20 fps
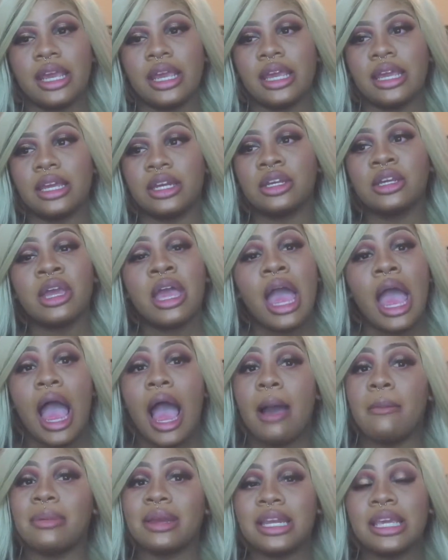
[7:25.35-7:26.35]
and
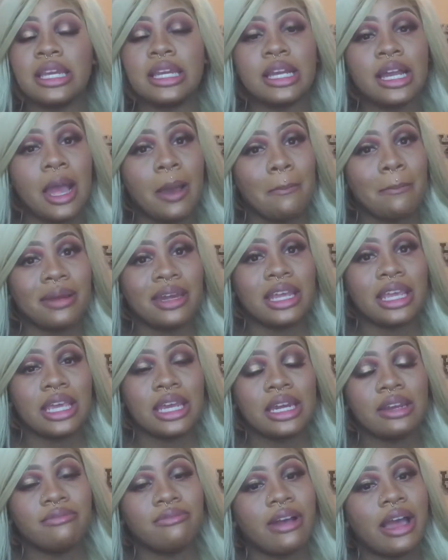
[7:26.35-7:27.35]
I'm gonna need a
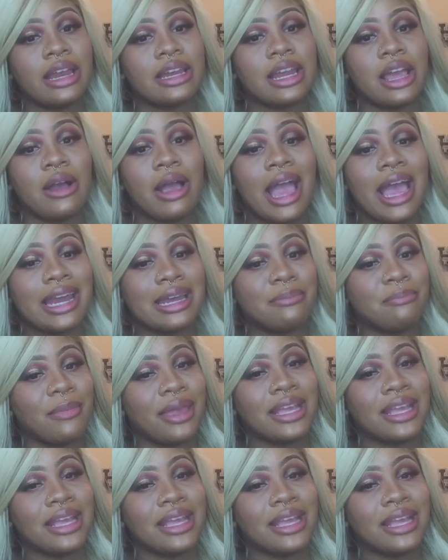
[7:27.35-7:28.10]
company to find out how to